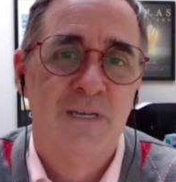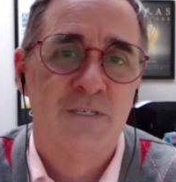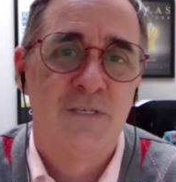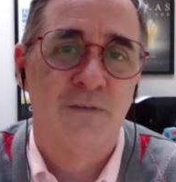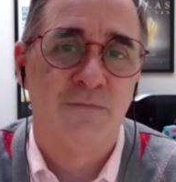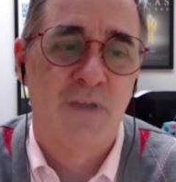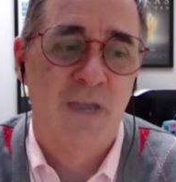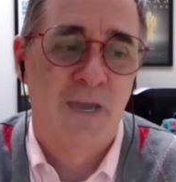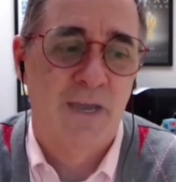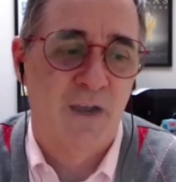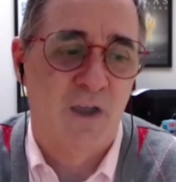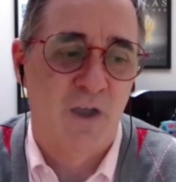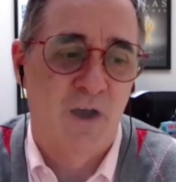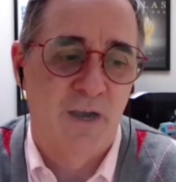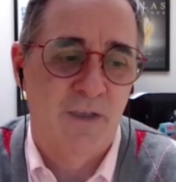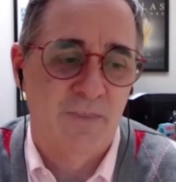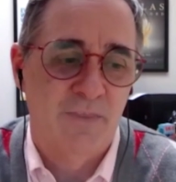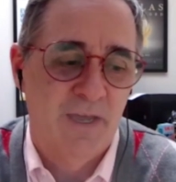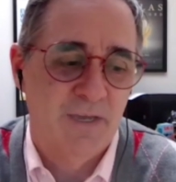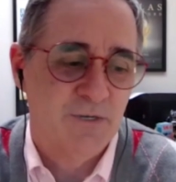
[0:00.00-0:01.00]
So I've kind of
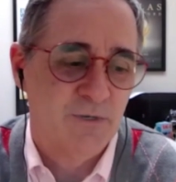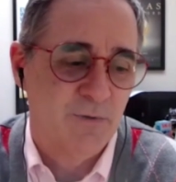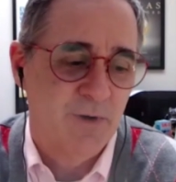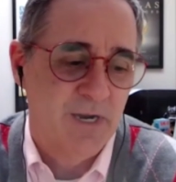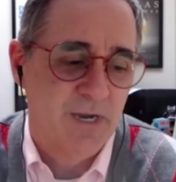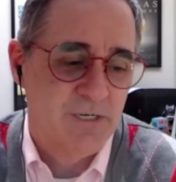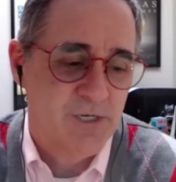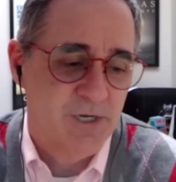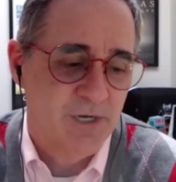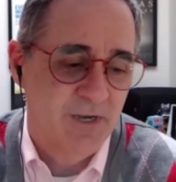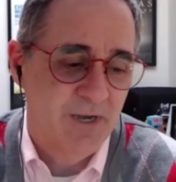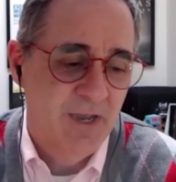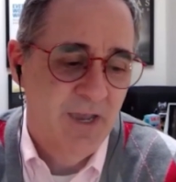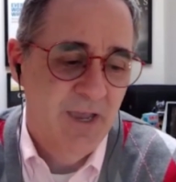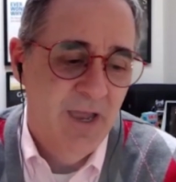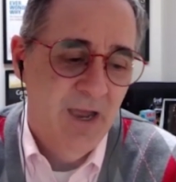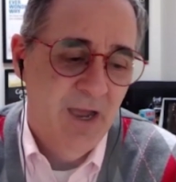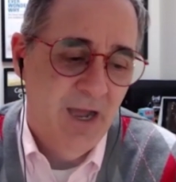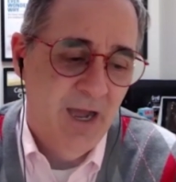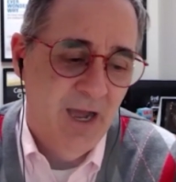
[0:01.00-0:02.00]
gone in that direction.
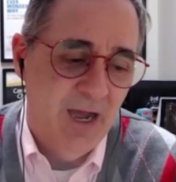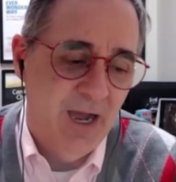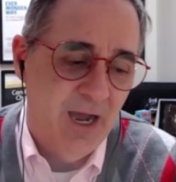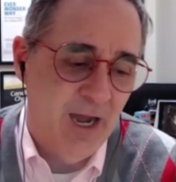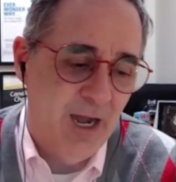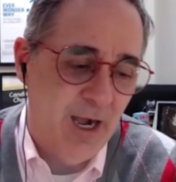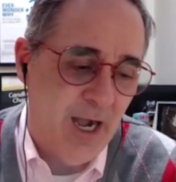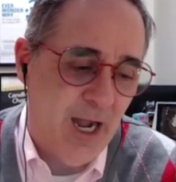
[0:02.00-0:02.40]
Uh,